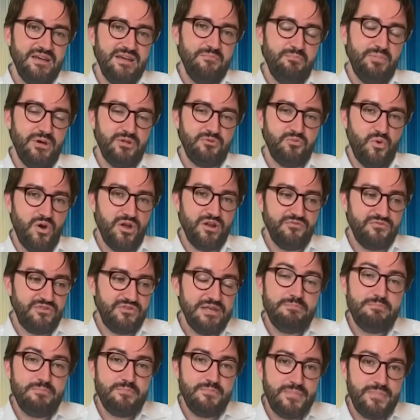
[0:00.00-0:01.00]
But one of
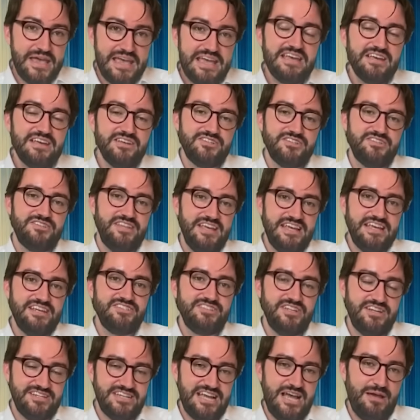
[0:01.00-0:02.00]
the biggest things
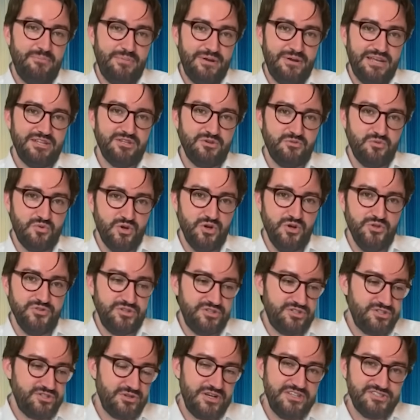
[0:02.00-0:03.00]
that is happening in the world, the
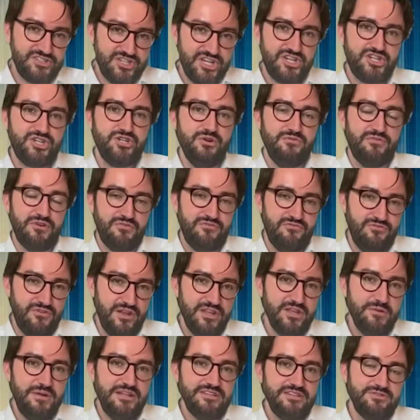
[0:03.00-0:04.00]
transition of our
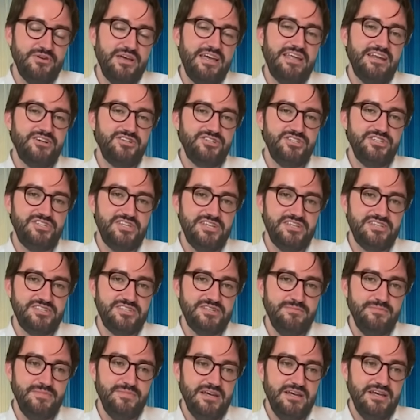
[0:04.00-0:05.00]
fundamental energy
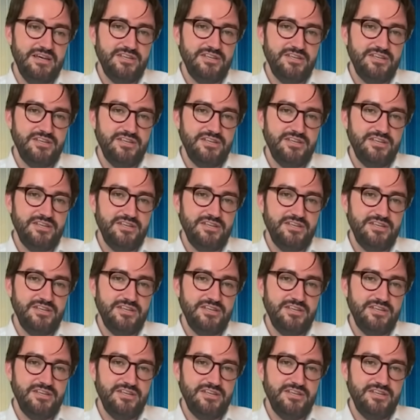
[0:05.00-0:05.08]
system,